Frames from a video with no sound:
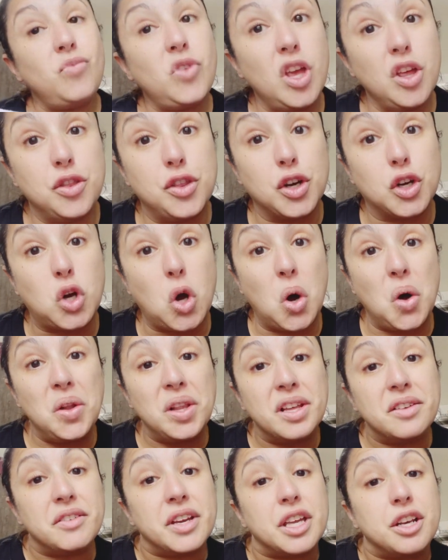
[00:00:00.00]
The
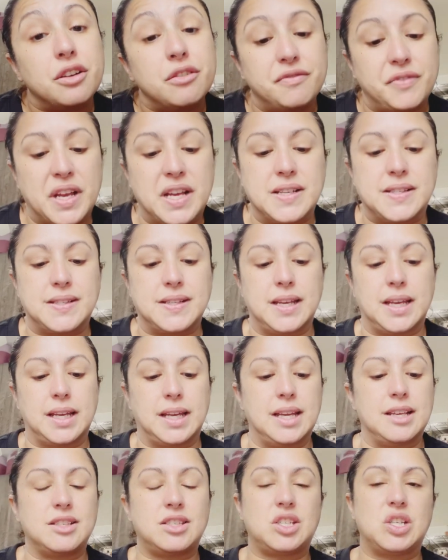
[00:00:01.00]
goal of interfacing
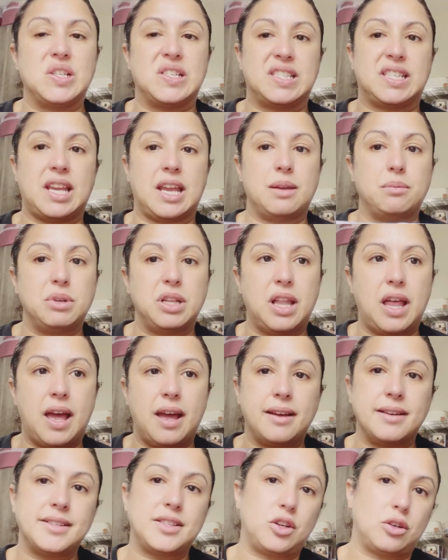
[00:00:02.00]
is to
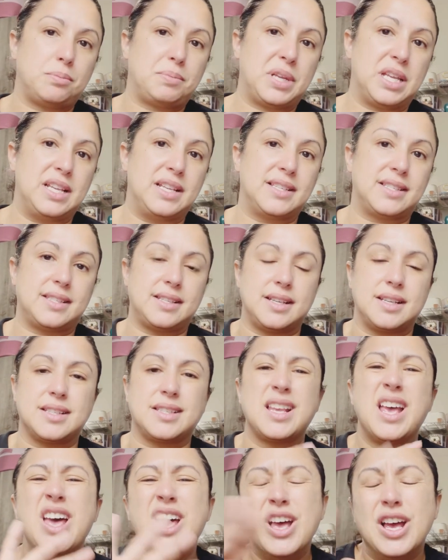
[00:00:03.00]
stabilize your pieces
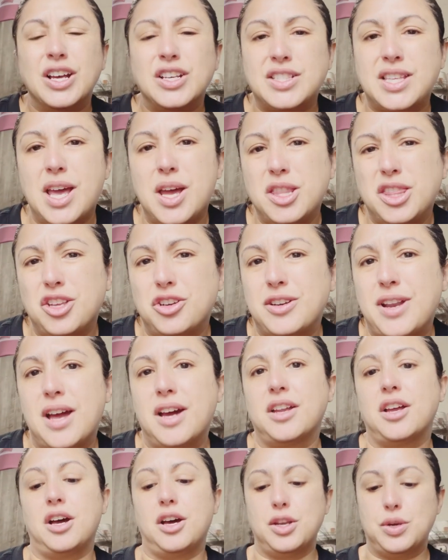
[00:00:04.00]
so that they're
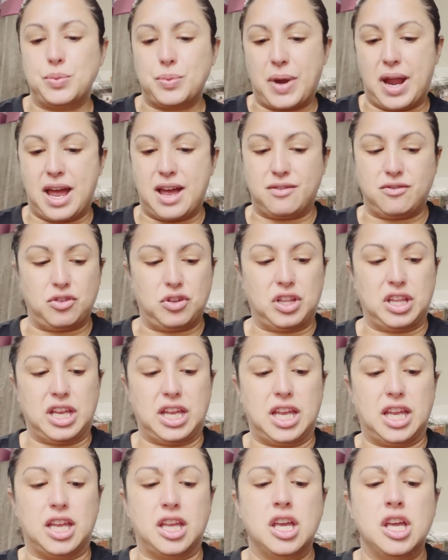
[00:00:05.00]
not
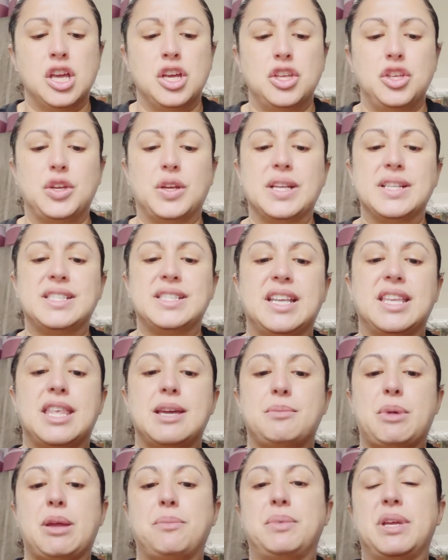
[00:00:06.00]
unraveling. You can that
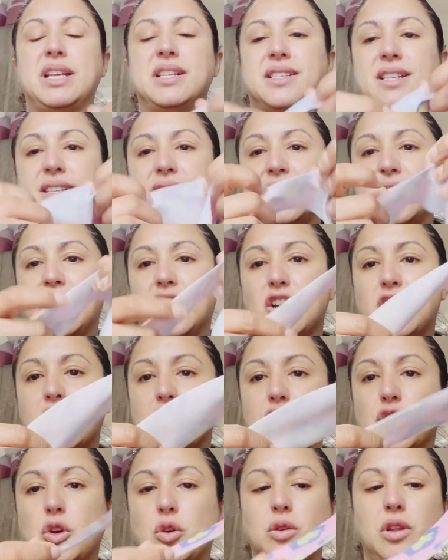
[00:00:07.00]
my pieces here are
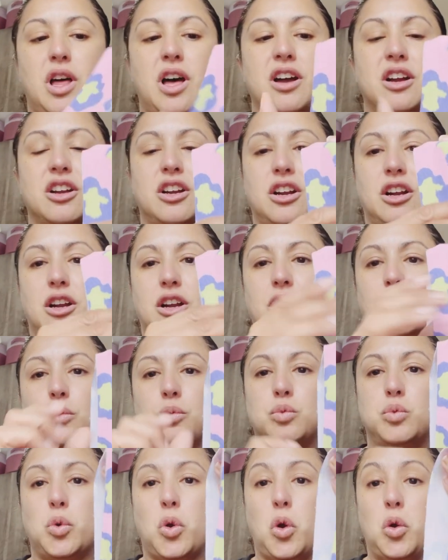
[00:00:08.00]
no longer
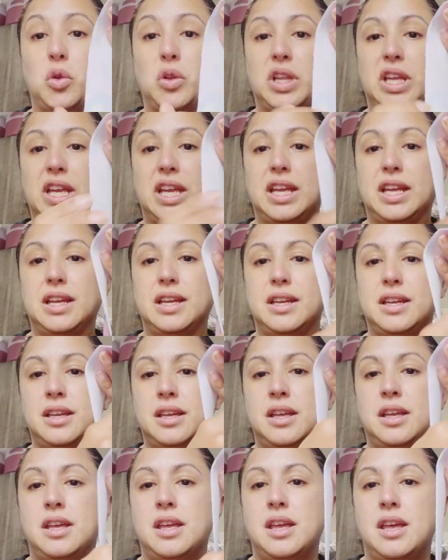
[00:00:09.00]
rolling
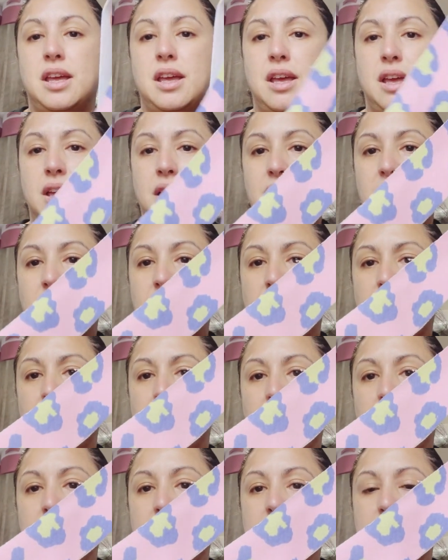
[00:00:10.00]

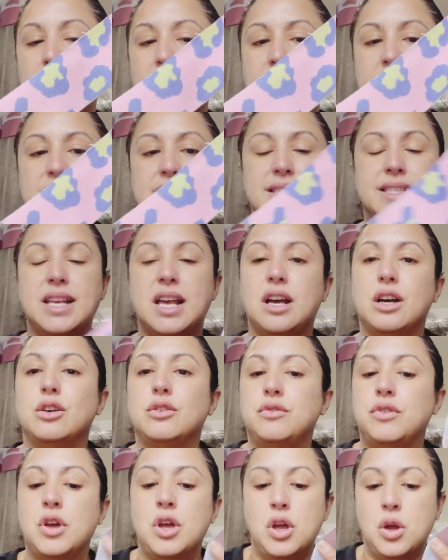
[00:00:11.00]
in on
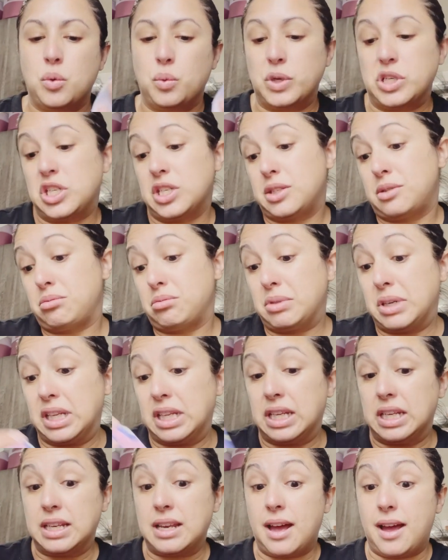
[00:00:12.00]
itself, which is
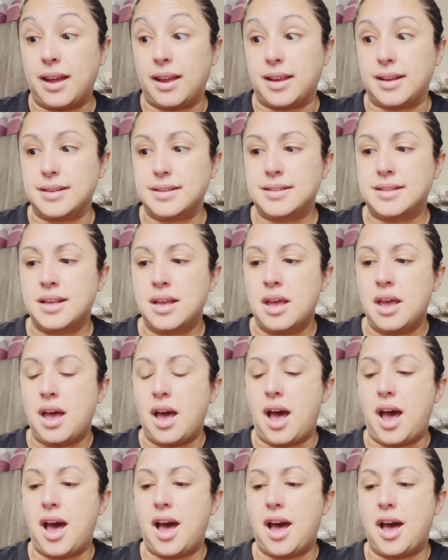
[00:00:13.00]
really nice,
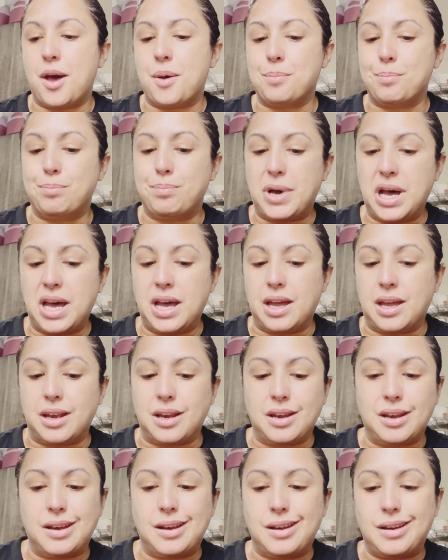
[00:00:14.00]
um, but
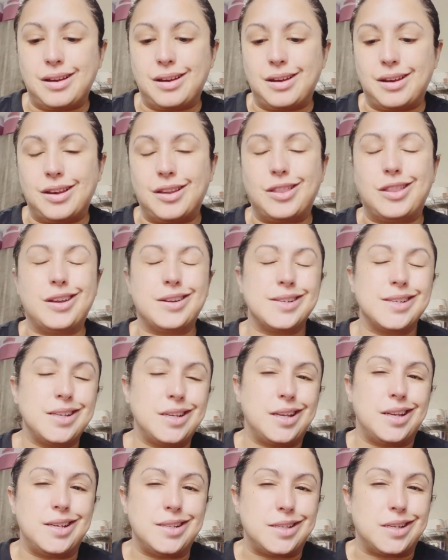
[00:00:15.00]
there's an
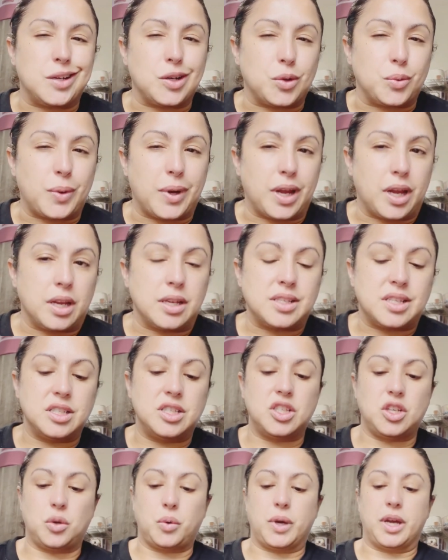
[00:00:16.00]
easier way to
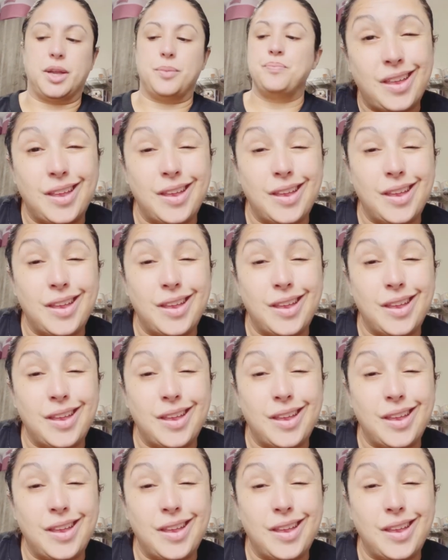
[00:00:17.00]
do it.